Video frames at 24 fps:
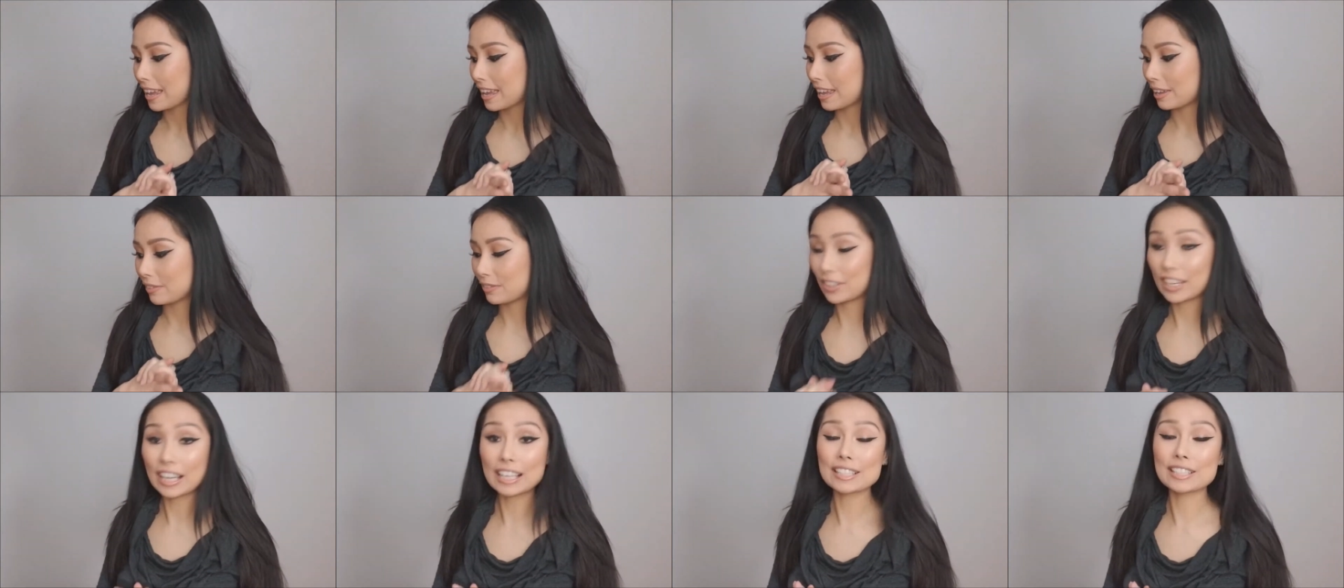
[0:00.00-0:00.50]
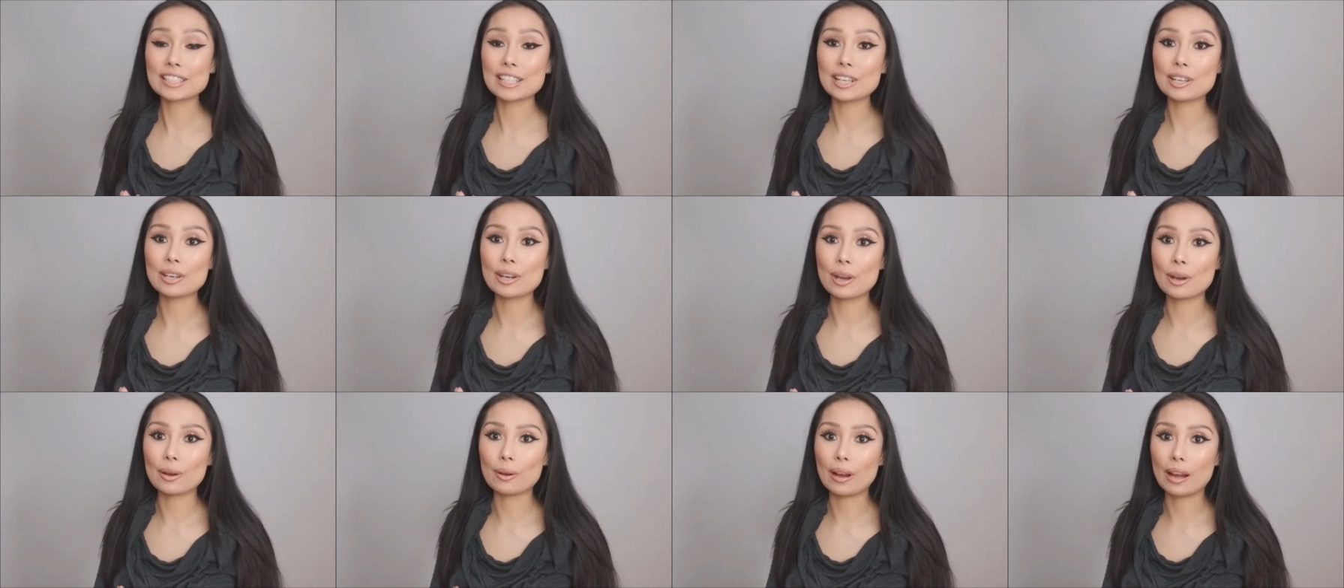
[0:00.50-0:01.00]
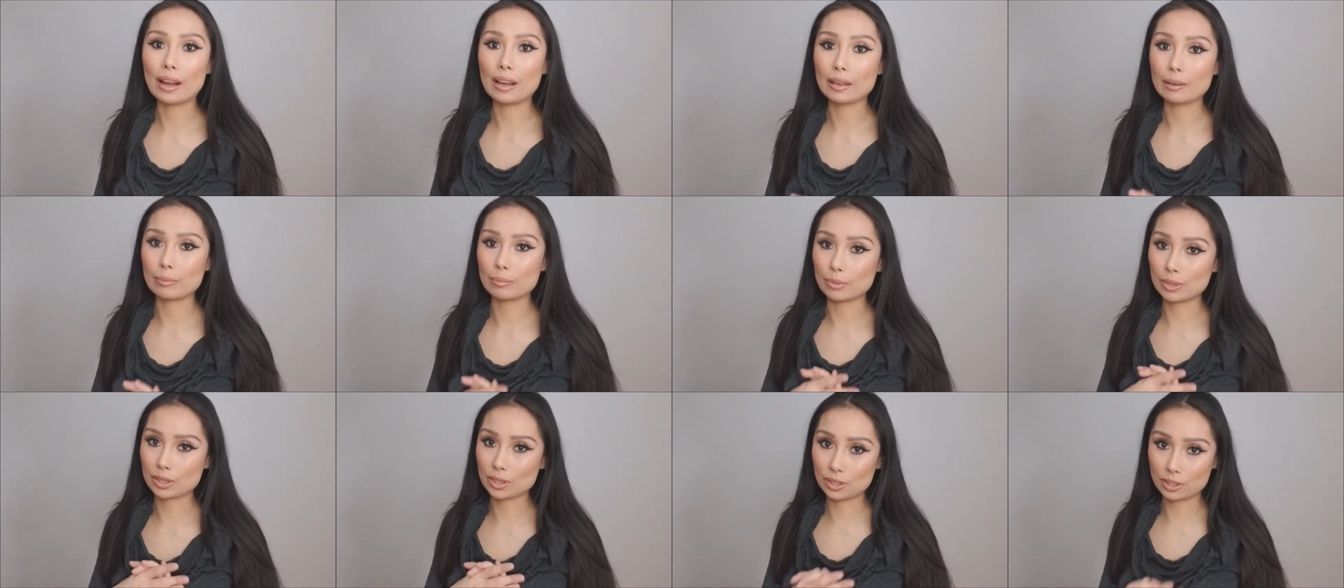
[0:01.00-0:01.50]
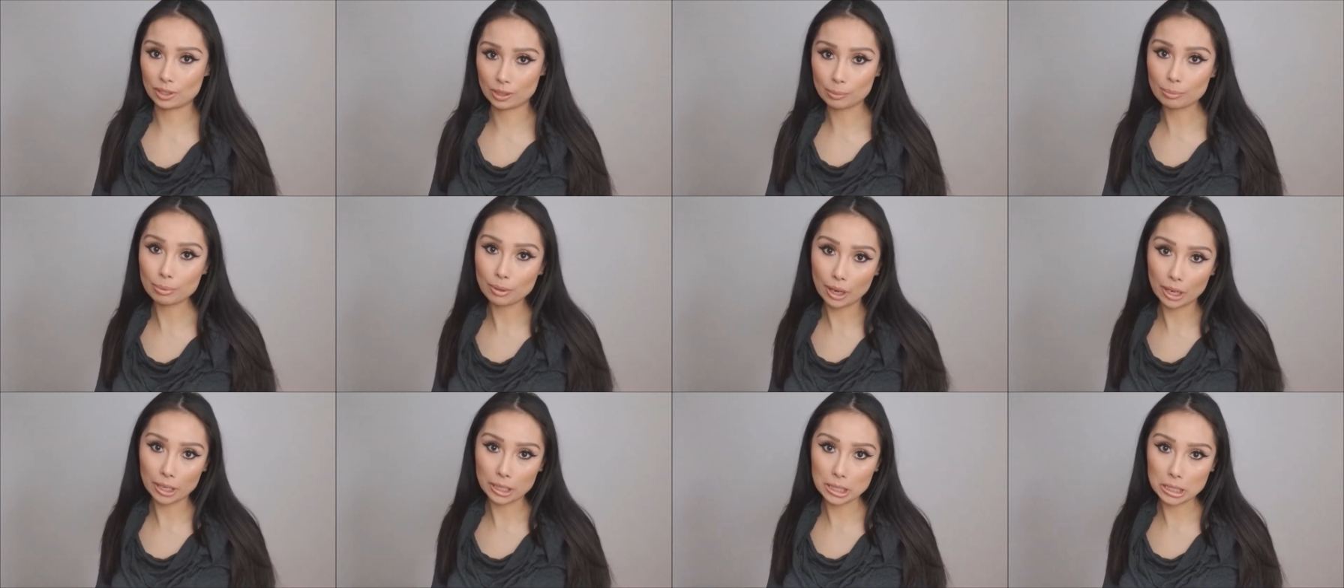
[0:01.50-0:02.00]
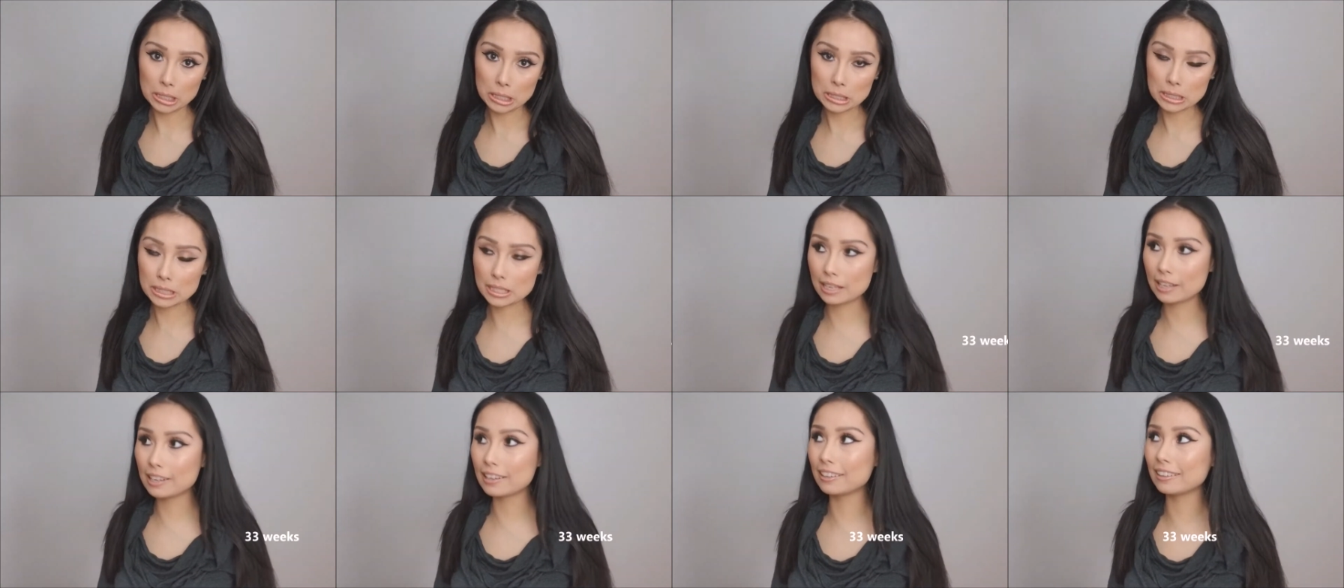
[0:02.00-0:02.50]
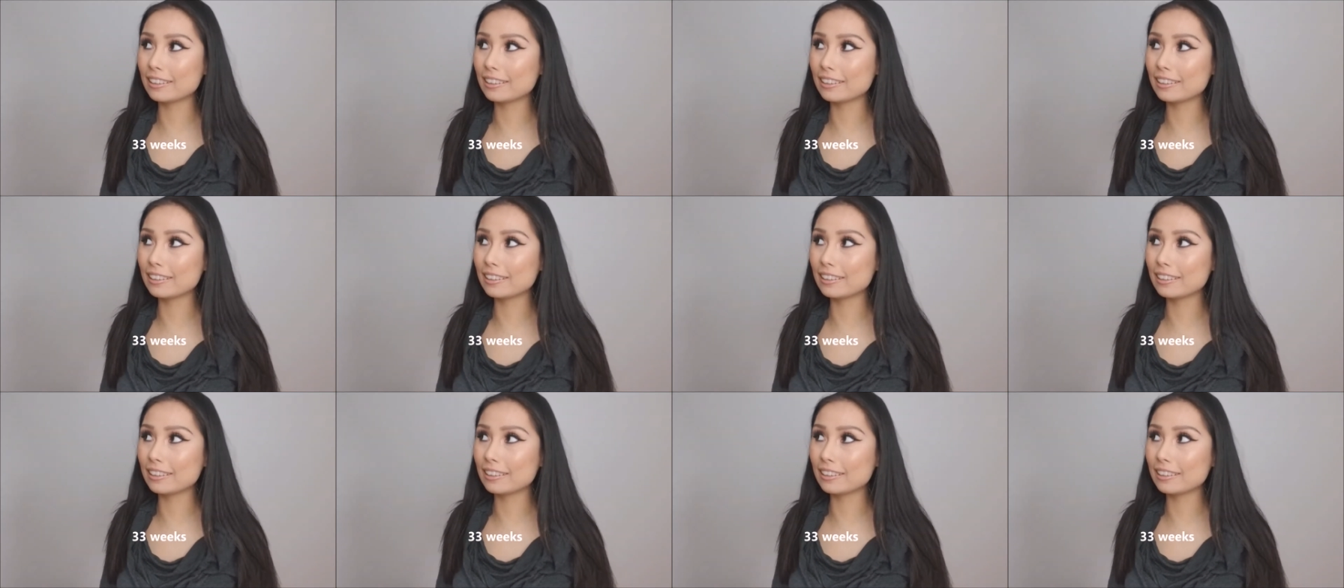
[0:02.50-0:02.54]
If you guys didn't know, I am still pregnant.